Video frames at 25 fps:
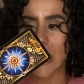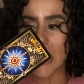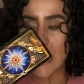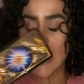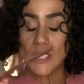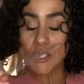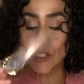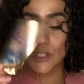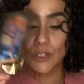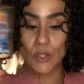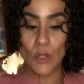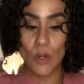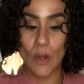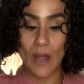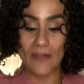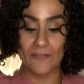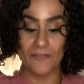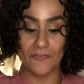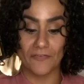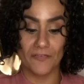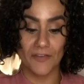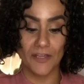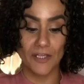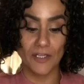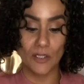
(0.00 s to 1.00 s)
So I
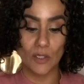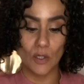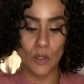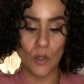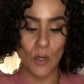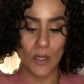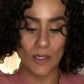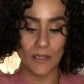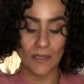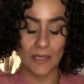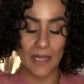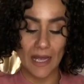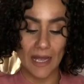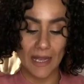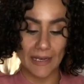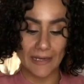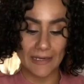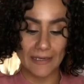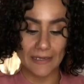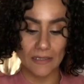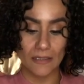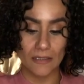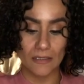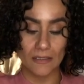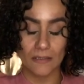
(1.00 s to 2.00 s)
feel
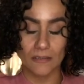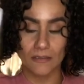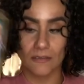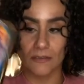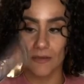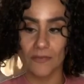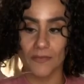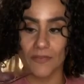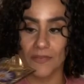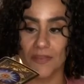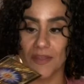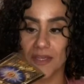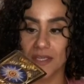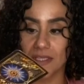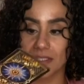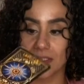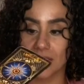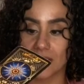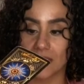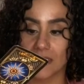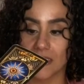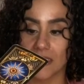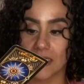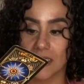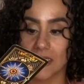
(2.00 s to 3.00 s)
like
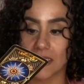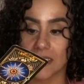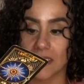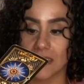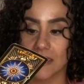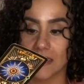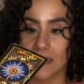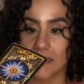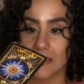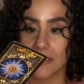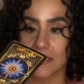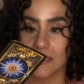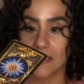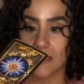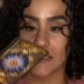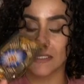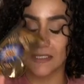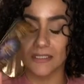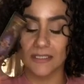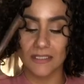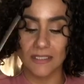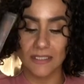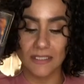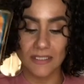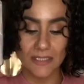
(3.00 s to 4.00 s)
this is
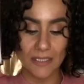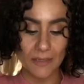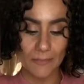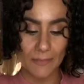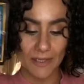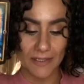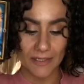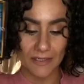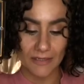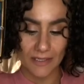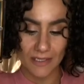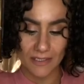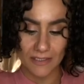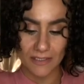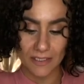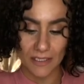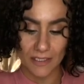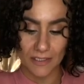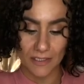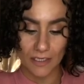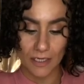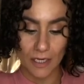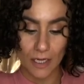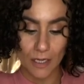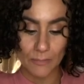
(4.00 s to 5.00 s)
somebody that's going
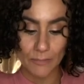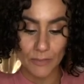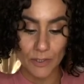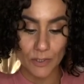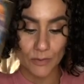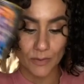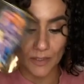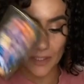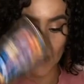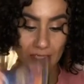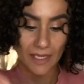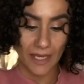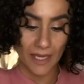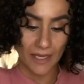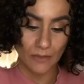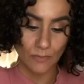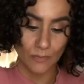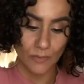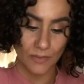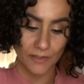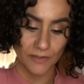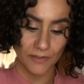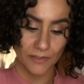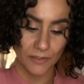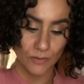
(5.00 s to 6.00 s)
to communicate
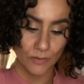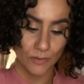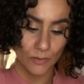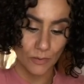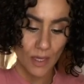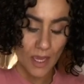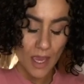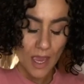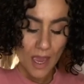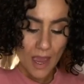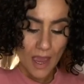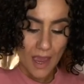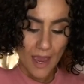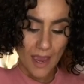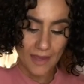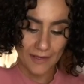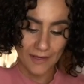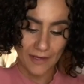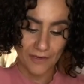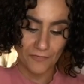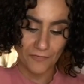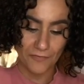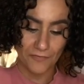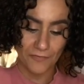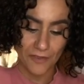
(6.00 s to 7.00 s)
with you, and
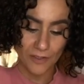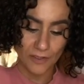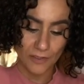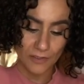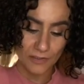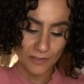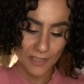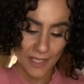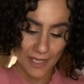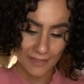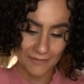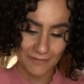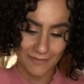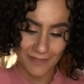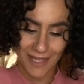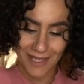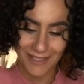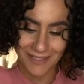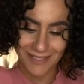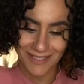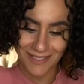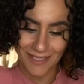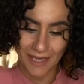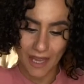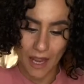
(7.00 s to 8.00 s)
I feel like
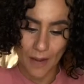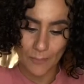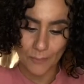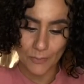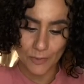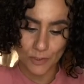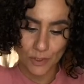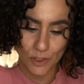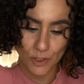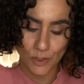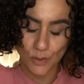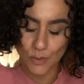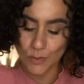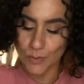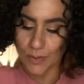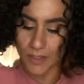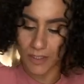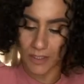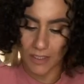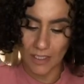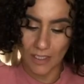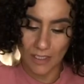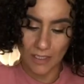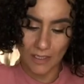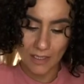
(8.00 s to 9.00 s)
that's an
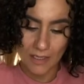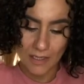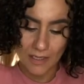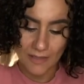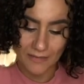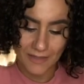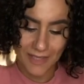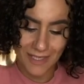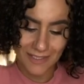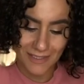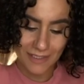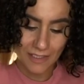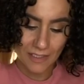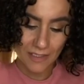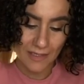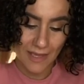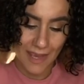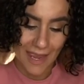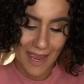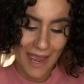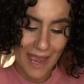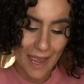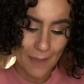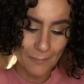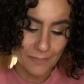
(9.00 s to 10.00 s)
opportunity that's going to
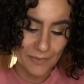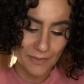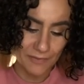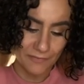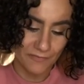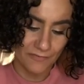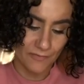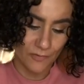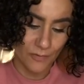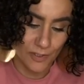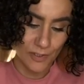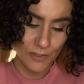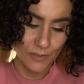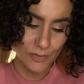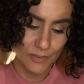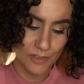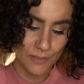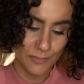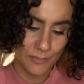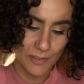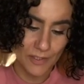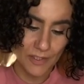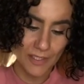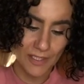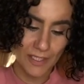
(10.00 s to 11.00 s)
happen for you.
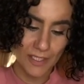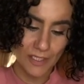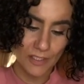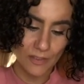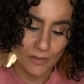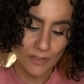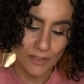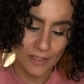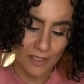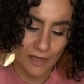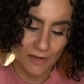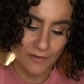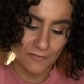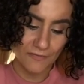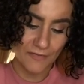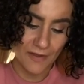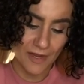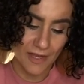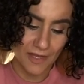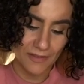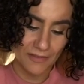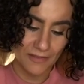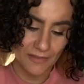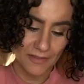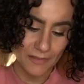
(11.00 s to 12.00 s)
Spirit, can you
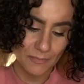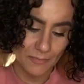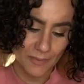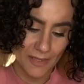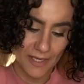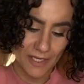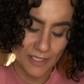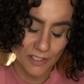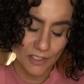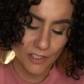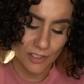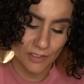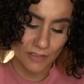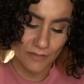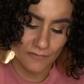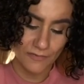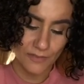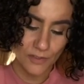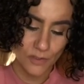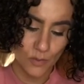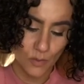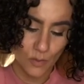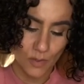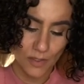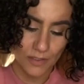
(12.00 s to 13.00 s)
clarify the Page of
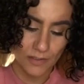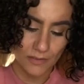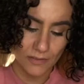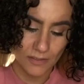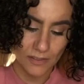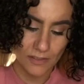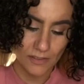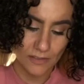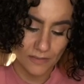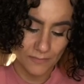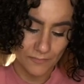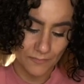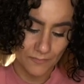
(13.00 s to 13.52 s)
Swords?